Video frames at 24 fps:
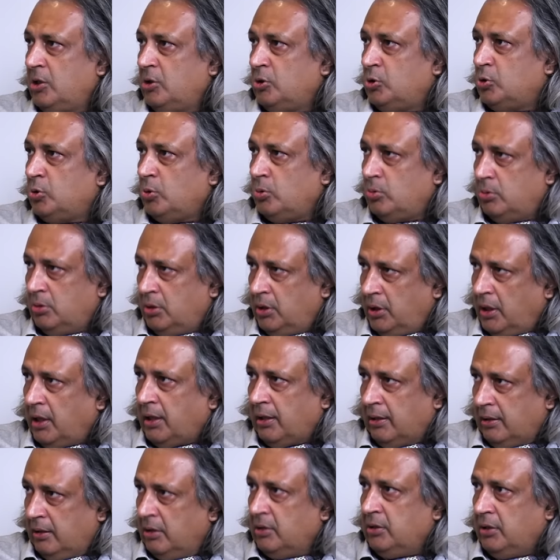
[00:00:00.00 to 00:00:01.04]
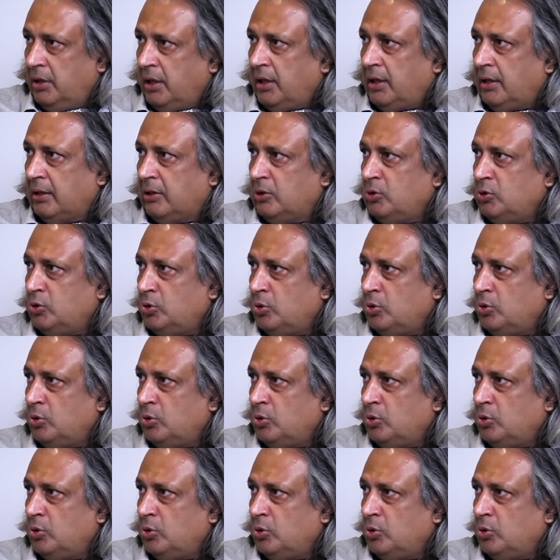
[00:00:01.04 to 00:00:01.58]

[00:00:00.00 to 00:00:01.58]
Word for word: British, essentially. Yeah.